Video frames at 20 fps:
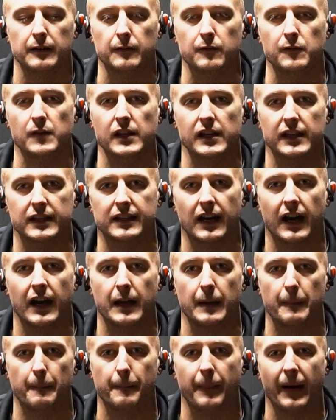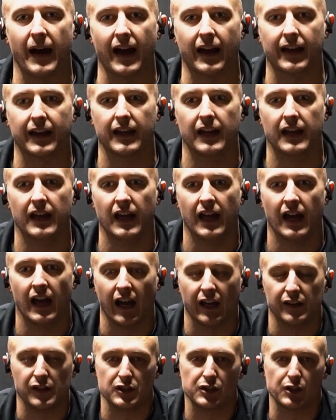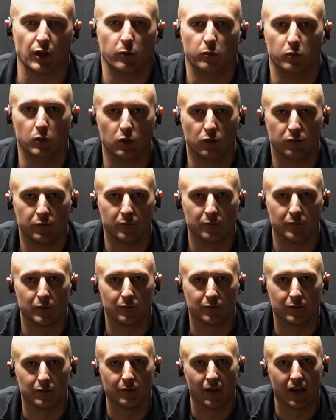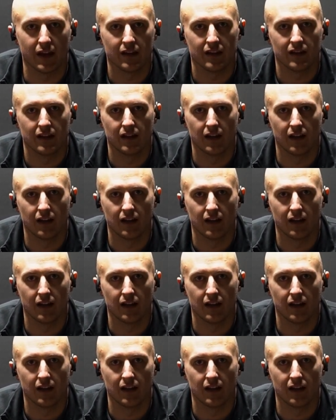really tight back and they don't move them from there.